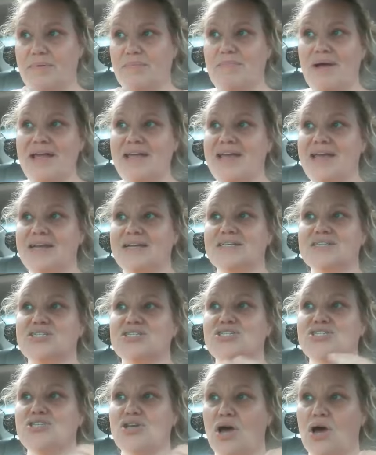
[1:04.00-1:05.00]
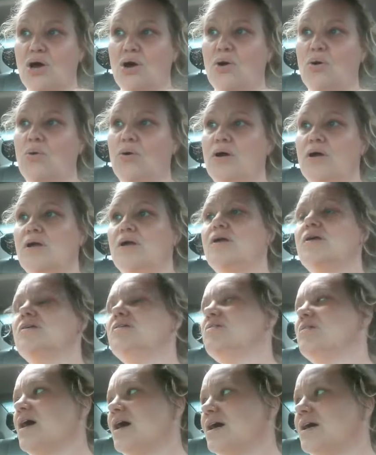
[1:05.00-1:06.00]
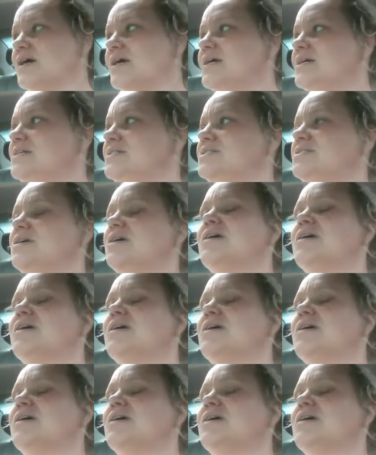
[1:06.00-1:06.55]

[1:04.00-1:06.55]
my aunt is so, you guys,